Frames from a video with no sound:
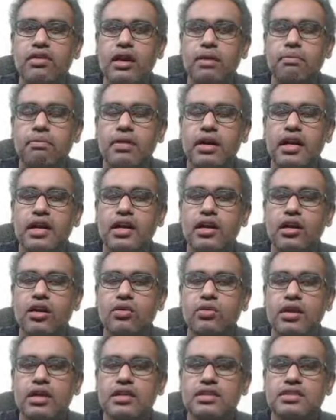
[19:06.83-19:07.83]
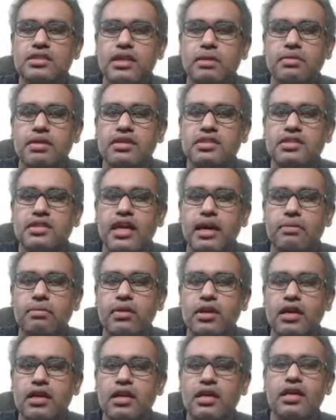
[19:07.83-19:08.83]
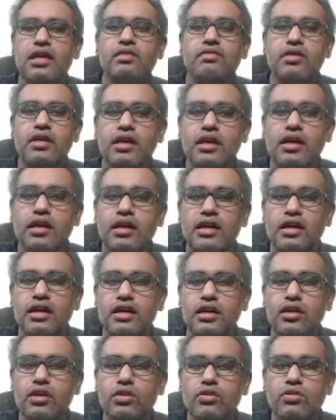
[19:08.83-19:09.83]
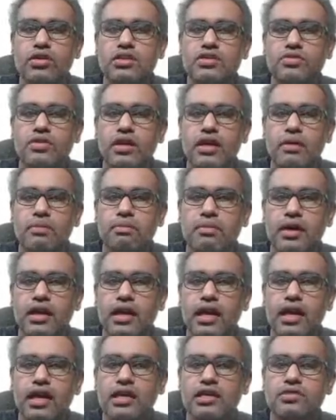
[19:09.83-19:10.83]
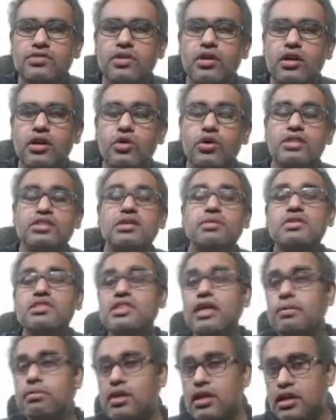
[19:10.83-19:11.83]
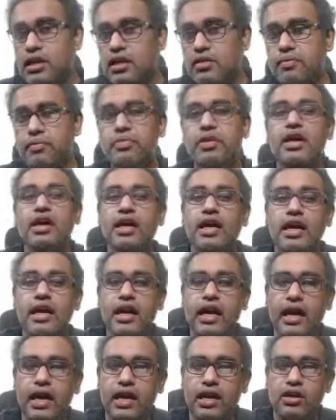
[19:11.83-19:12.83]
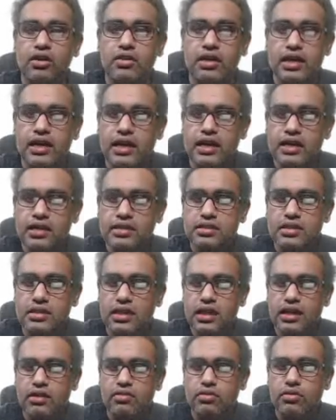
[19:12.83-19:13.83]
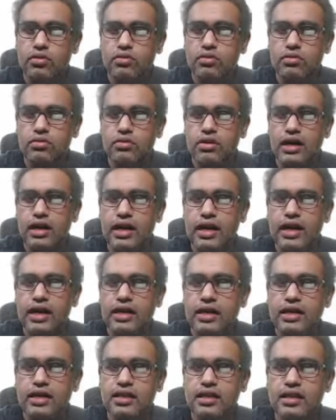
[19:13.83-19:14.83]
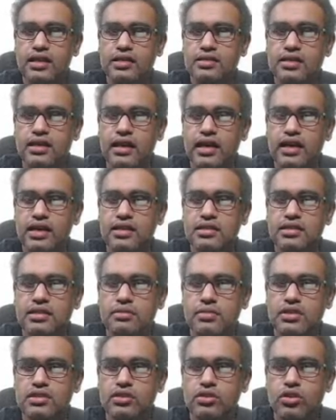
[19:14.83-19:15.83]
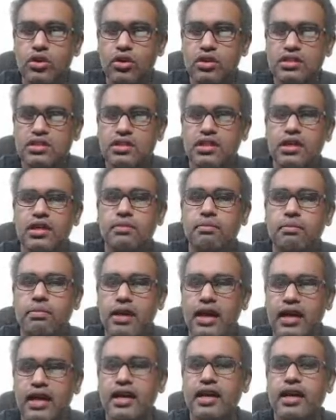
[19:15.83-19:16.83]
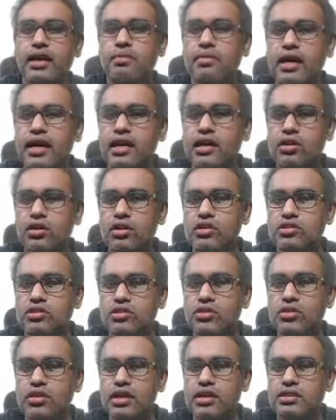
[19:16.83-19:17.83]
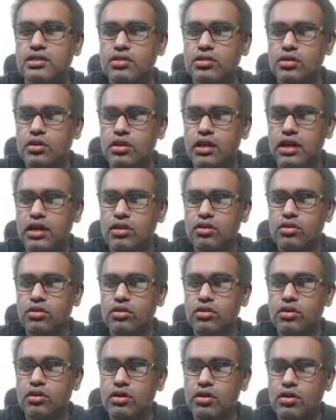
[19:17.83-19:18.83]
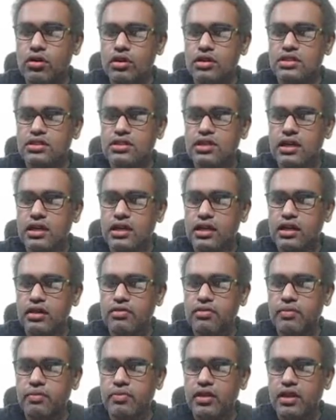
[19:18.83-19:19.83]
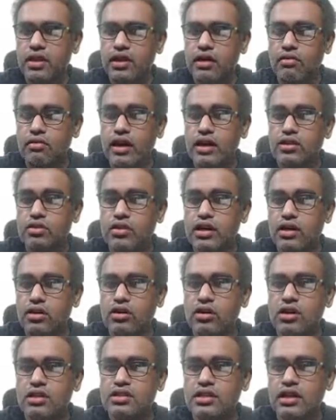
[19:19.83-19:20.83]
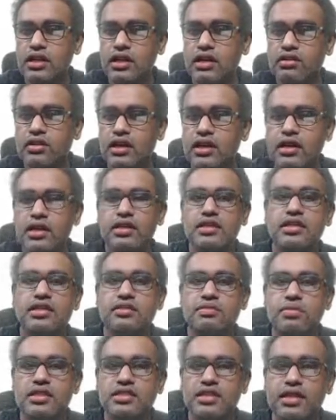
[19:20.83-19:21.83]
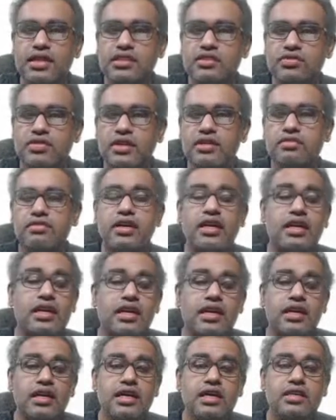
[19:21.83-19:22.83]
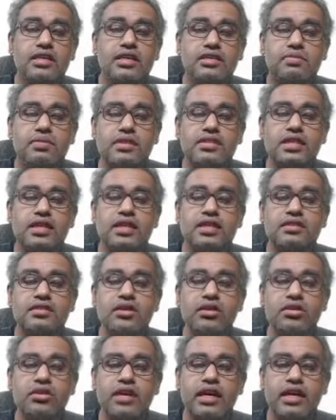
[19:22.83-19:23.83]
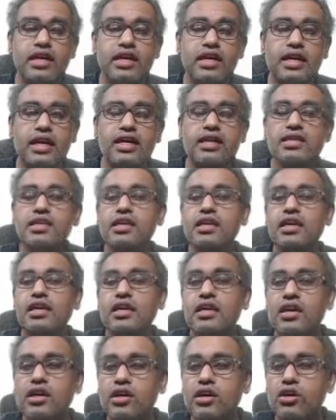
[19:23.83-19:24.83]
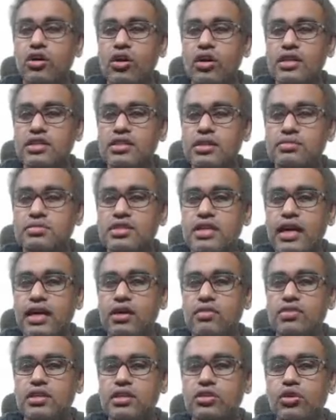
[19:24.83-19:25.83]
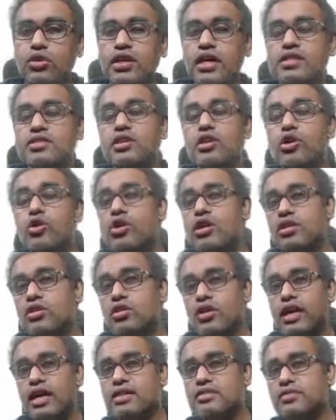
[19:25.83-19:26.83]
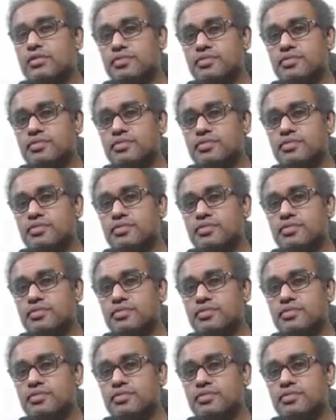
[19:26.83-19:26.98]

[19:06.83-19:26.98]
Upper and lower subscapular nerve. U is for upper, L is for lower subscapular nerve. And over here is nerve to LD, that is latissimus dorsi. Bracket I am writing also known as thoracodorsal nerve. Why thoracodorsal nerve? This muscle is where? This muscle is located at the dorsum side of the thorax, lower thorax.